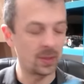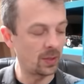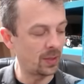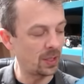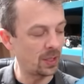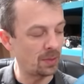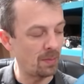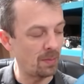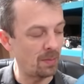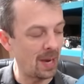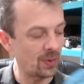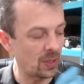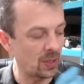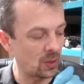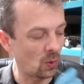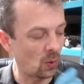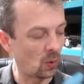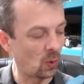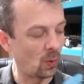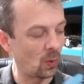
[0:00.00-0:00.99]
So this mount
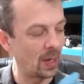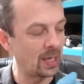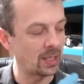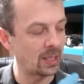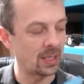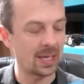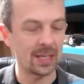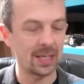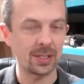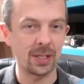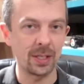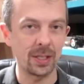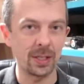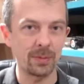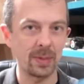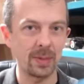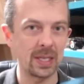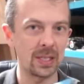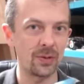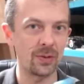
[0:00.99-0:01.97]
is always attached to
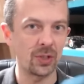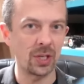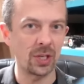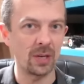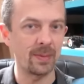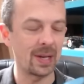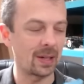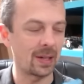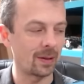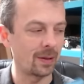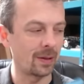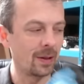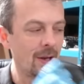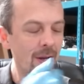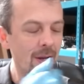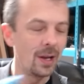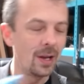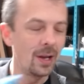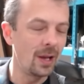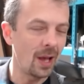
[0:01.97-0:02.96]
this piece of sheet
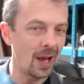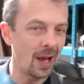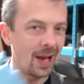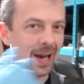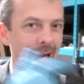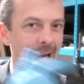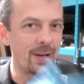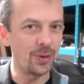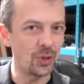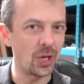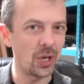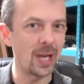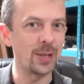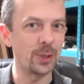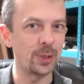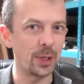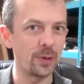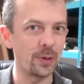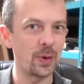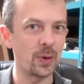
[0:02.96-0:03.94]
metal, and you
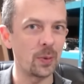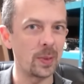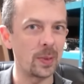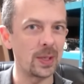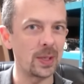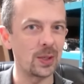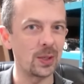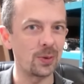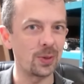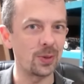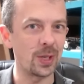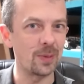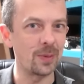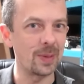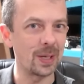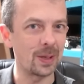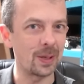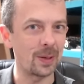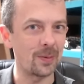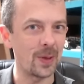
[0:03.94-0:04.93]
change over your pieces of
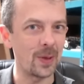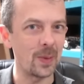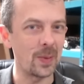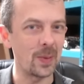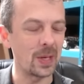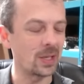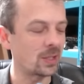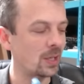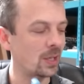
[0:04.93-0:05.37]
sheet metal, if that makes